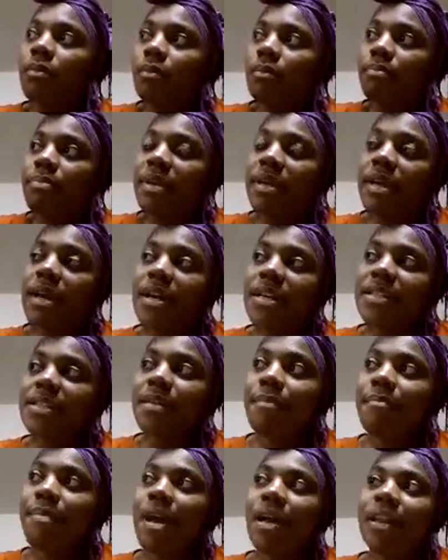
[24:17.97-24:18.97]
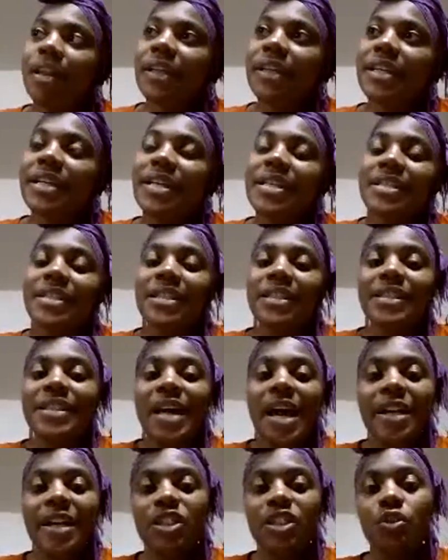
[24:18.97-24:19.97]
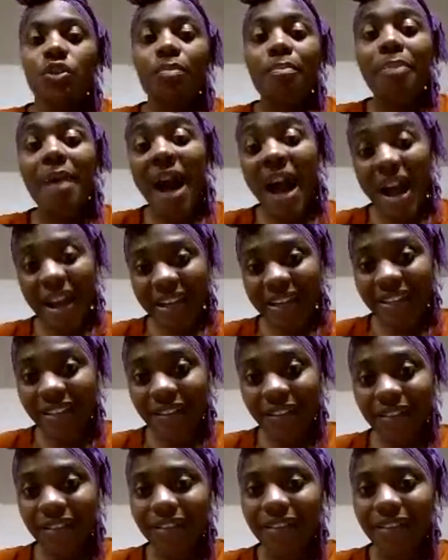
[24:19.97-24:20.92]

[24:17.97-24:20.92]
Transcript: Because the melanin is designed to bind,